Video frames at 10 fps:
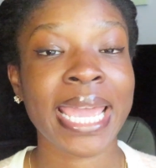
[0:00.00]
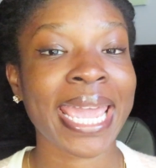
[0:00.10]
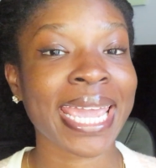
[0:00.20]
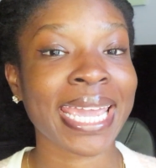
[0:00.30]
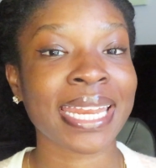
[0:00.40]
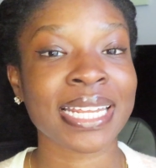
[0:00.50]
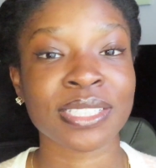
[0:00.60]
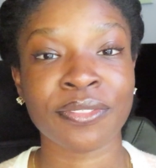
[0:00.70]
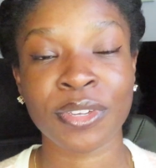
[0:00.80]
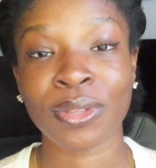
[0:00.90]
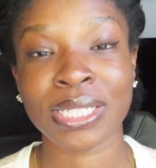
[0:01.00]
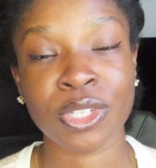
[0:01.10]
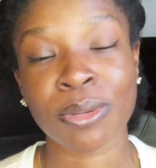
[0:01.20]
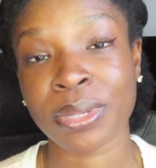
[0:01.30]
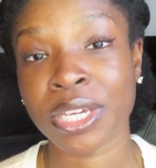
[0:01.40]
and it's a field that's
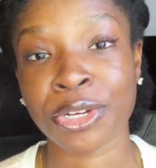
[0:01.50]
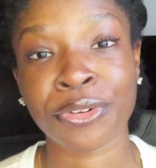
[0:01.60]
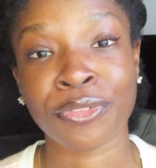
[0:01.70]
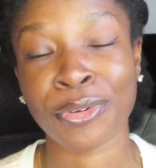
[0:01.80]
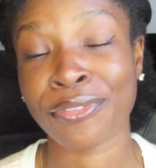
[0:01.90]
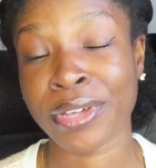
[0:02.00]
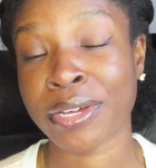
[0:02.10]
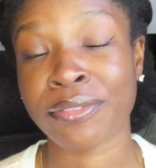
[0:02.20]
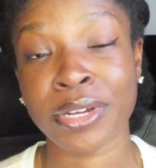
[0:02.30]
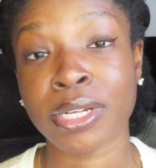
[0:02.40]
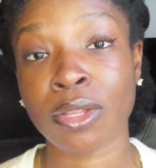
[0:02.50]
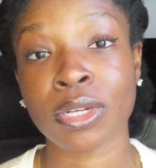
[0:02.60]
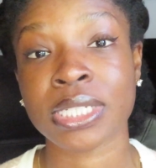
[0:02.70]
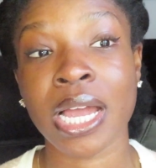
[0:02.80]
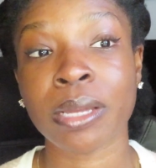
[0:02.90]
going to be here for a very
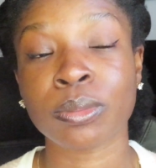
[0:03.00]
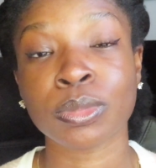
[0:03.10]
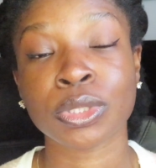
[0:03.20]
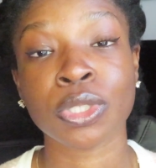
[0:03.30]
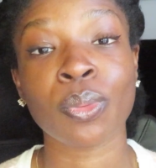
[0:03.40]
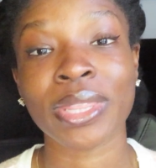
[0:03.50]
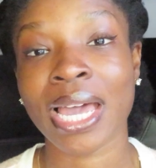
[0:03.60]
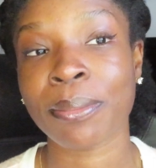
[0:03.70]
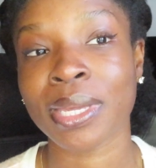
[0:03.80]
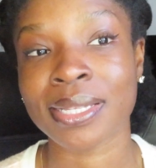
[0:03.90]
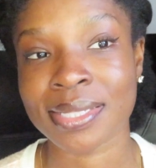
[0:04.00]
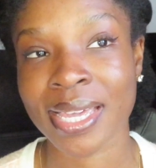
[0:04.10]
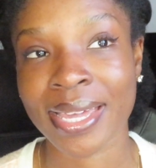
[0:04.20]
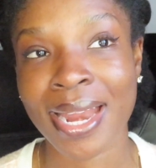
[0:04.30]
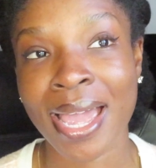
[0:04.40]
long time. So with that being
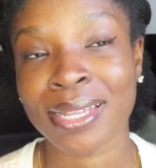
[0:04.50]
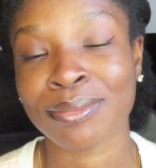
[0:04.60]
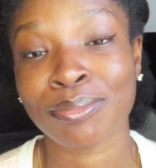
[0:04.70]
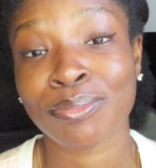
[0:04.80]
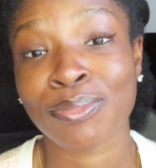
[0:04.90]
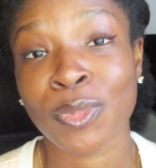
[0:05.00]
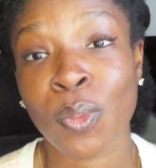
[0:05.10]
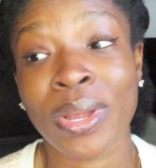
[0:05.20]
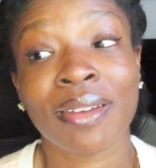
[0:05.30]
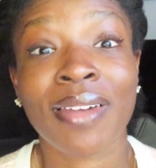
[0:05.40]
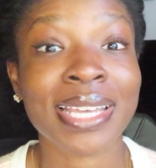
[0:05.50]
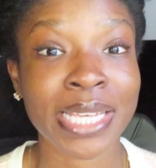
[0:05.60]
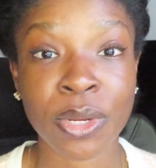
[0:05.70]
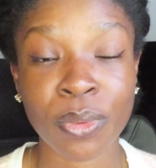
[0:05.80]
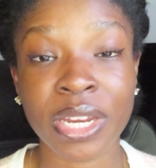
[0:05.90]
said, I would advise
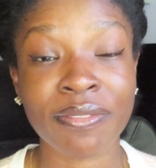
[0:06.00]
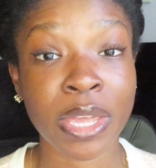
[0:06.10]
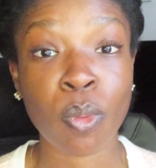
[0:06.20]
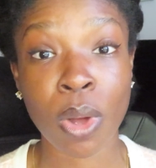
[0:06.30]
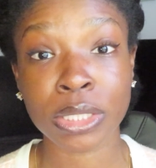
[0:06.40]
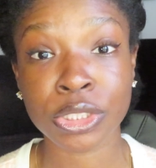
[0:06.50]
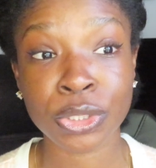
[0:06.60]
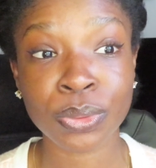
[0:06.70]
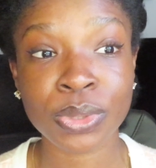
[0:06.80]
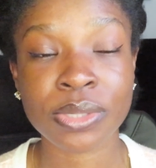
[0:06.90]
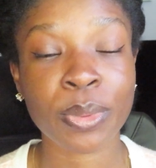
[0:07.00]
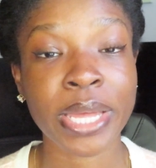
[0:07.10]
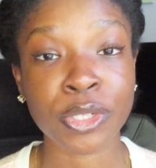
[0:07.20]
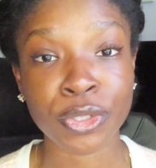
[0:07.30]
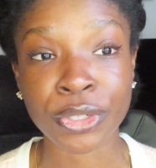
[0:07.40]
anyone, if they want to
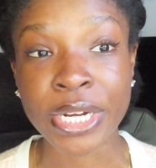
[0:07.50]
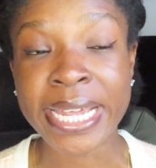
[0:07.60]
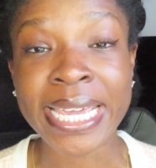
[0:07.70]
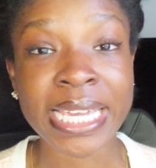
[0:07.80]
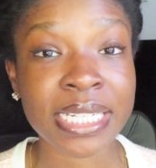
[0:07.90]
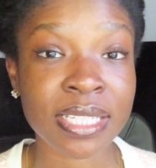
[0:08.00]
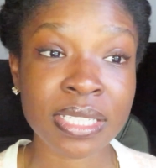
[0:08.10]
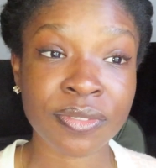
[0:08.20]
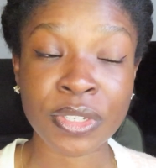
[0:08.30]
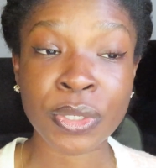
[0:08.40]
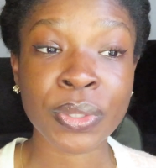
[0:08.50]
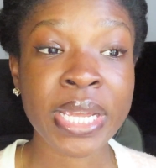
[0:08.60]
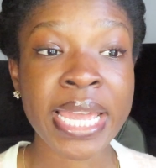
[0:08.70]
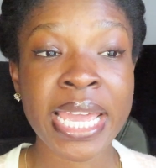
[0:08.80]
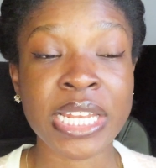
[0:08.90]
enter into this field.
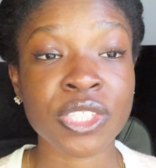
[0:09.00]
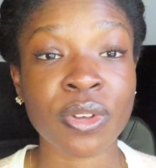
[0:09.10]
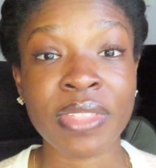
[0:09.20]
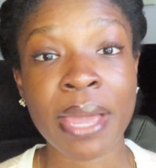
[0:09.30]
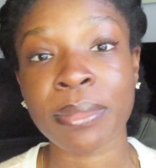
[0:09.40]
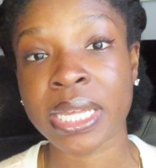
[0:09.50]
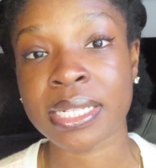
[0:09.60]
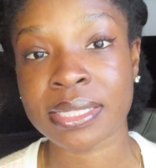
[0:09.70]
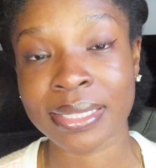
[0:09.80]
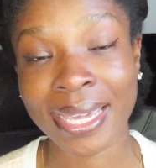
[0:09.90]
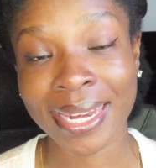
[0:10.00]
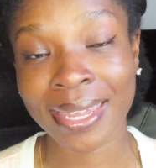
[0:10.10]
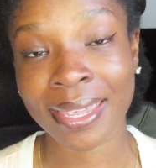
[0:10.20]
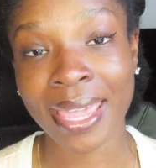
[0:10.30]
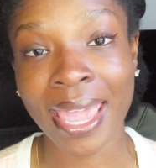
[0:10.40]
And so if that means
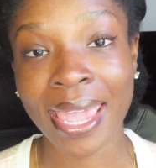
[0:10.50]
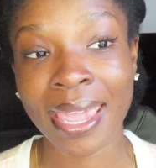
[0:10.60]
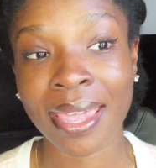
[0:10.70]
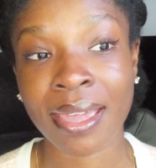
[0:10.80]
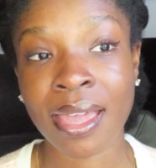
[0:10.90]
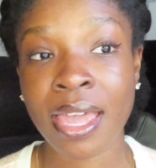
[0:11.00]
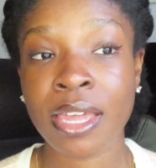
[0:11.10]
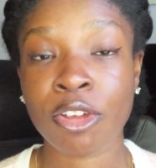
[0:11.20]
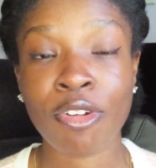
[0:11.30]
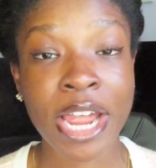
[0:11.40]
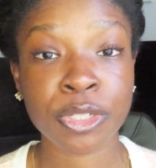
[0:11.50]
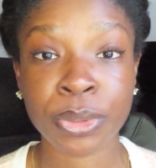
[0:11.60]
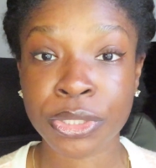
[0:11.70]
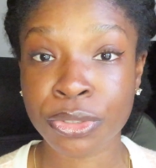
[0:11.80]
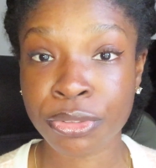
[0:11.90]
getting a
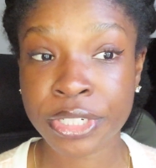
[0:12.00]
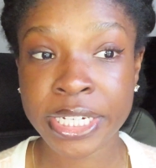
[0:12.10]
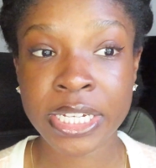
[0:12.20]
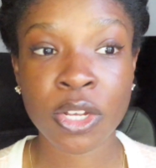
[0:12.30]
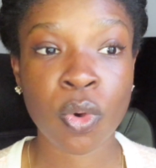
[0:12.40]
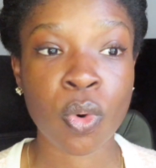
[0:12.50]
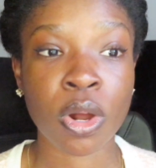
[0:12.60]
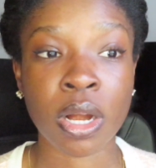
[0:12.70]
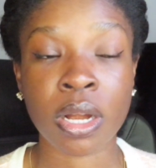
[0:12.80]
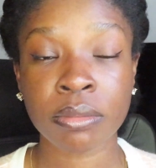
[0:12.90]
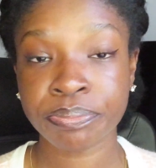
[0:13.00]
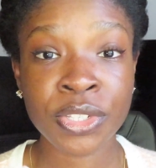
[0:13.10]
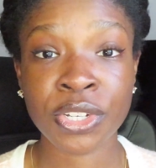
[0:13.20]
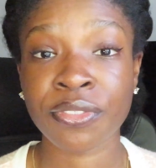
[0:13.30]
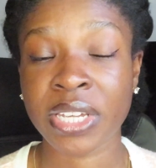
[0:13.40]
graduate degree or
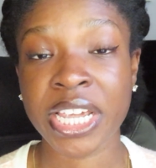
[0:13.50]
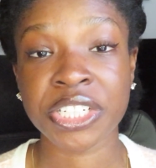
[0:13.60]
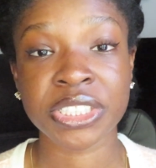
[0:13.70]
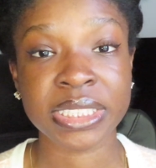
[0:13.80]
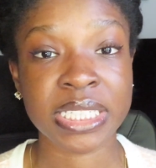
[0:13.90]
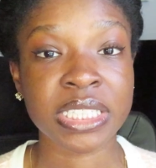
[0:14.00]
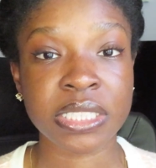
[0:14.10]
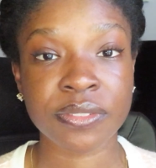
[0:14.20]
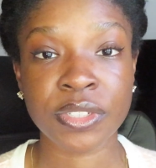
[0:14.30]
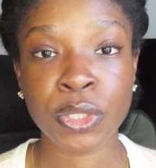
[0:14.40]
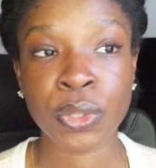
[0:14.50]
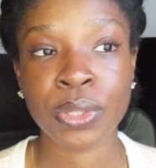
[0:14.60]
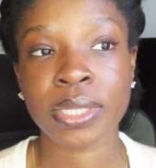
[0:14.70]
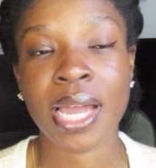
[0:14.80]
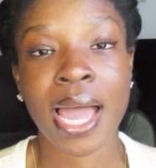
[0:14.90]
certifications in this
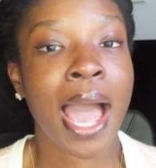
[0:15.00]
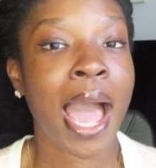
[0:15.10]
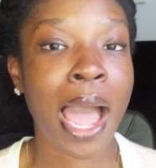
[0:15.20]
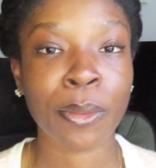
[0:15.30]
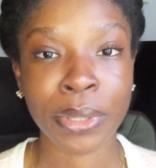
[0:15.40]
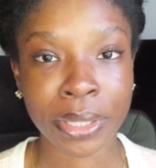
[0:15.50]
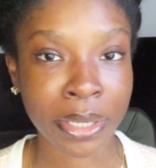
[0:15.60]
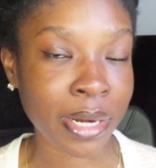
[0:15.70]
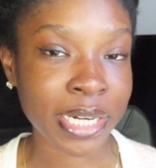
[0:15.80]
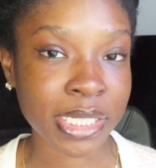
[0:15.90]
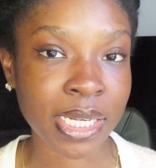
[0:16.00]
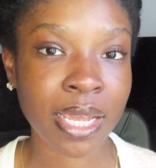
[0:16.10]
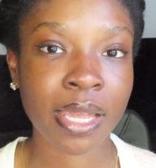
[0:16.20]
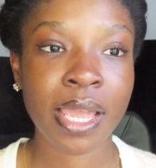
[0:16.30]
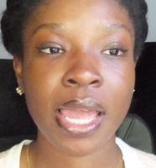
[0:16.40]
field, I would encourage
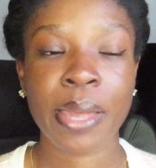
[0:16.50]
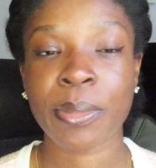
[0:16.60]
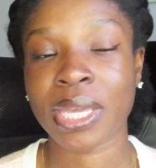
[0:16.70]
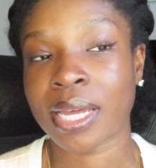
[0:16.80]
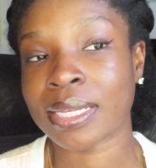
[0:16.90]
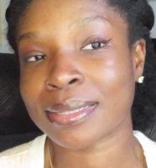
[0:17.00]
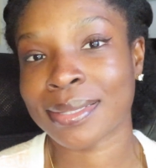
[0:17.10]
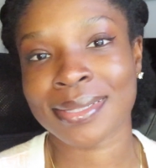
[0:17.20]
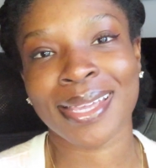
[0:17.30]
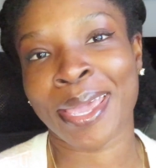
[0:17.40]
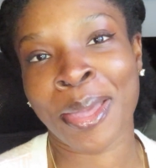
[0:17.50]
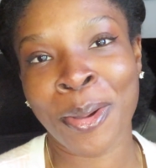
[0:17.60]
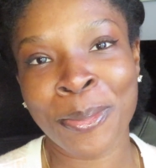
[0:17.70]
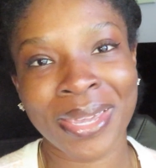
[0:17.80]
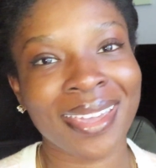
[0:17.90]
it because it
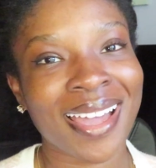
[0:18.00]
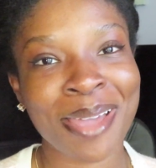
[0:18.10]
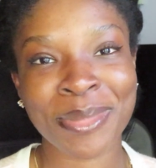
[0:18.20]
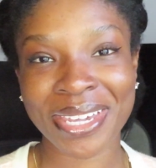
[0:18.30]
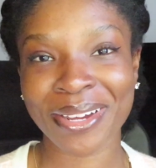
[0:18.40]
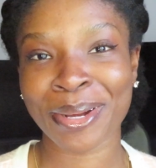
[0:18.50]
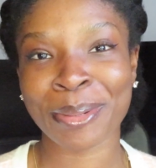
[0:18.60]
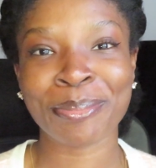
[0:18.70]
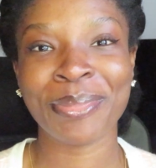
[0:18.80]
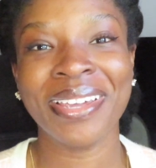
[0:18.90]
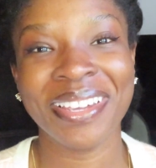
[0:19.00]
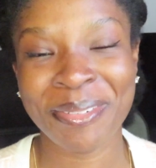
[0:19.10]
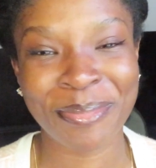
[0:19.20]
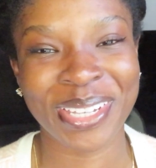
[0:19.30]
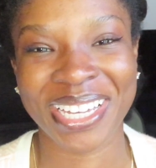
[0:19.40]
helped me. I'm here
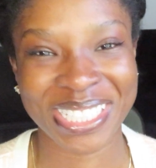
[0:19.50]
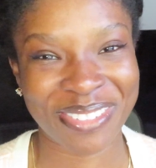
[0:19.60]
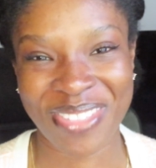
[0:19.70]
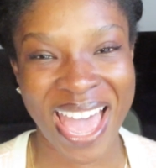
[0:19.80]
because of